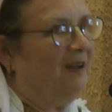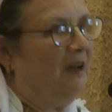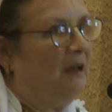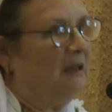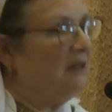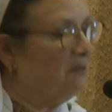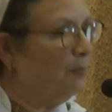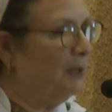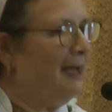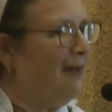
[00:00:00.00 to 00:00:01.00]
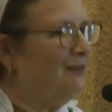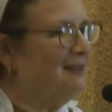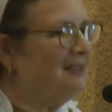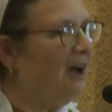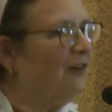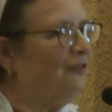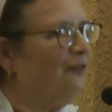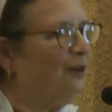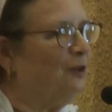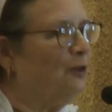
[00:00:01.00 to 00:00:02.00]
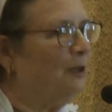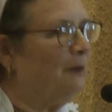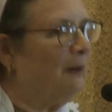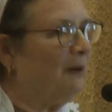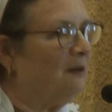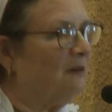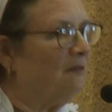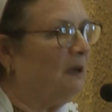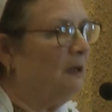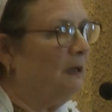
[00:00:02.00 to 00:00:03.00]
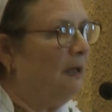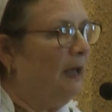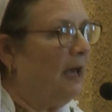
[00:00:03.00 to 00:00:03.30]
That's pretty heavy stuff when you think about it, right?